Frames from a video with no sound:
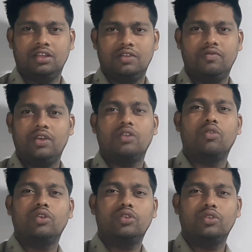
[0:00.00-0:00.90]
We are
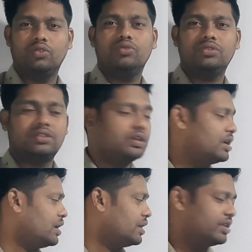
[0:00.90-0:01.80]
going to use
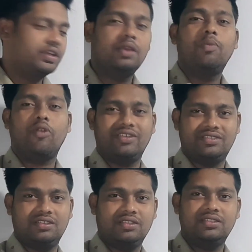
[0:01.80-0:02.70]
the key points
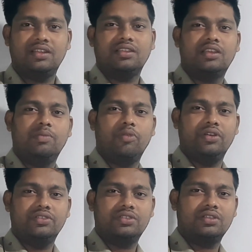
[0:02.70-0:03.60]
here. These are the key
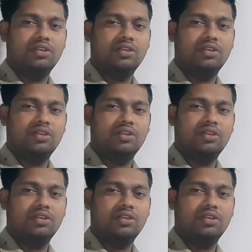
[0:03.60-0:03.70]
points.